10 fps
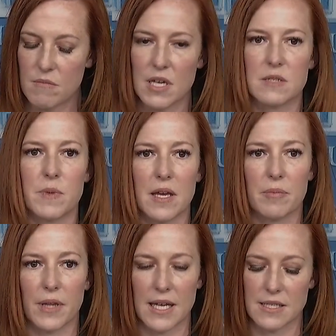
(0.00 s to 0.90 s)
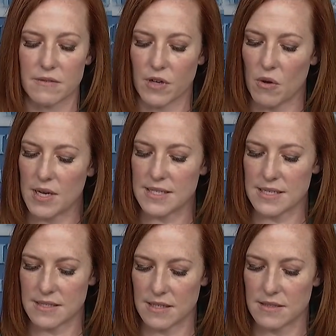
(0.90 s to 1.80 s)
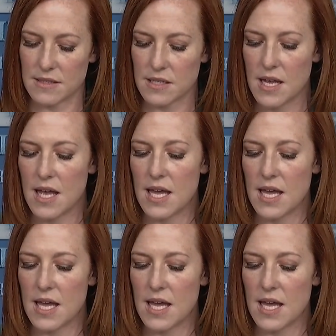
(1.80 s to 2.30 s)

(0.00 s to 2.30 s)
must be a place of coexistence.